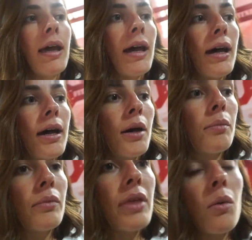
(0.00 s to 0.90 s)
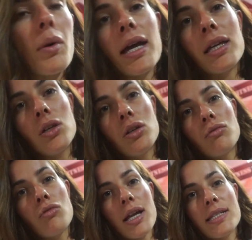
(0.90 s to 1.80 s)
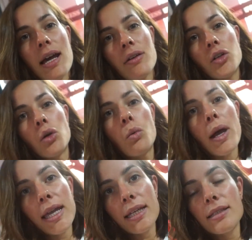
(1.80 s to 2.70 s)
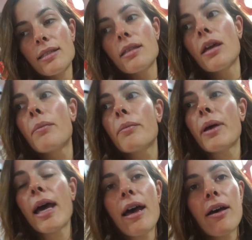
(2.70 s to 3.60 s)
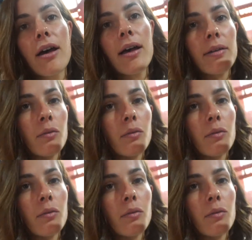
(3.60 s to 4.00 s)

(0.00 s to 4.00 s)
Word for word: Um, that way you can write down your weights how,